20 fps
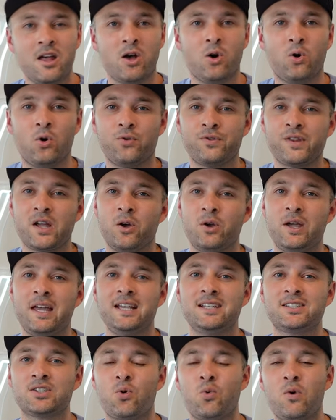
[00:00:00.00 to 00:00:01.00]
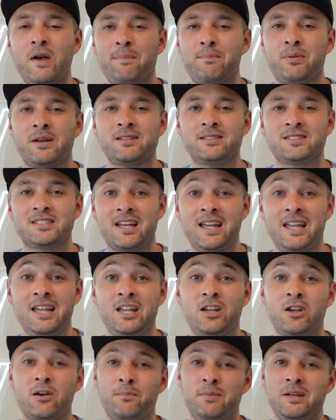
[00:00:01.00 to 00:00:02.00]
All know he's a weapon, so he
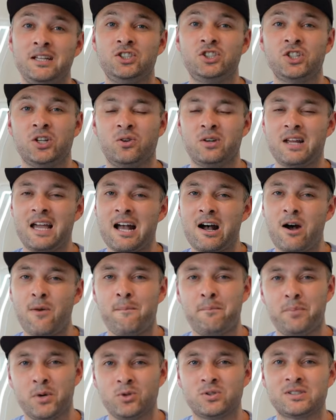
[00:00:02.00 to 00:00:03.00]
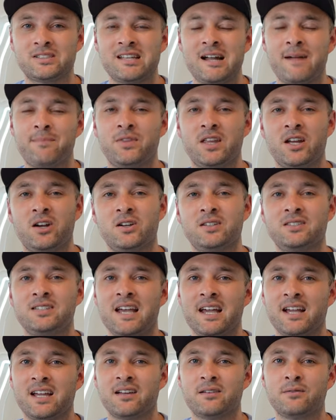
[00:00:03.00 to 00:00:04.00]
could be due to help boost up their
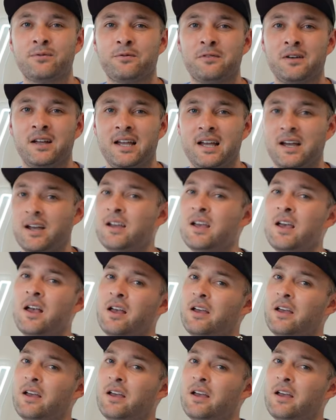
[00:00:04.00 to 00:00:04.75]
attacking flair.